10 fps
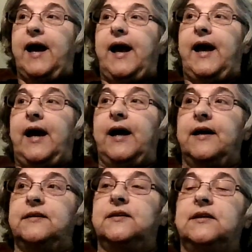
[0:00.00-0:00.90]

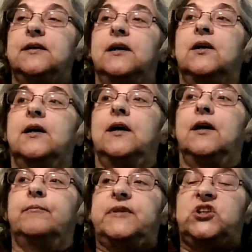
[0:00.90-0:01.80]
and
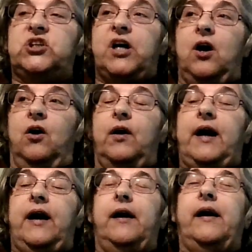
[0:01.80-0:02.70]
Michelle
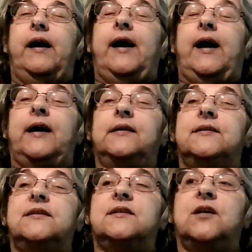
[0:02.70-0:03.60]
at
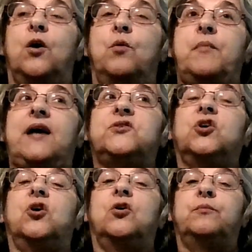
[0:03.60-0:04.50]
So
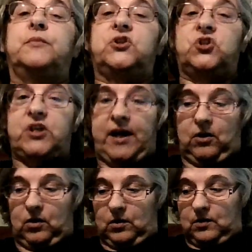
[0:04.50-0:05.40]
Magical
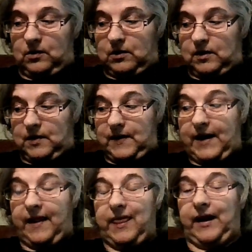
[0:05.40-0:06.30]
Michelle,
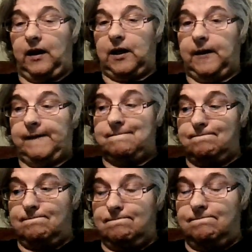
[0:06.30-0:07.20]
I think.
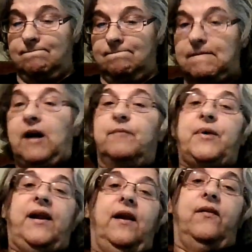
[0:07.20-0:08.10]

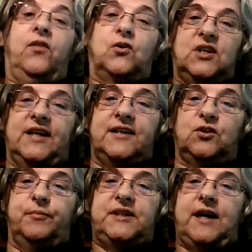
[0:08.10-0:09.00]
But those links
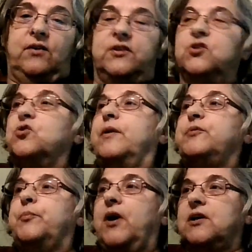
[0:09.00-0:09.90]
will be down in the
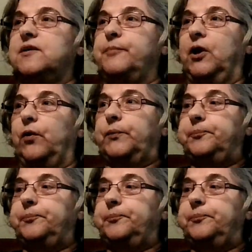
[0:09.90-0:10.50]
description box below.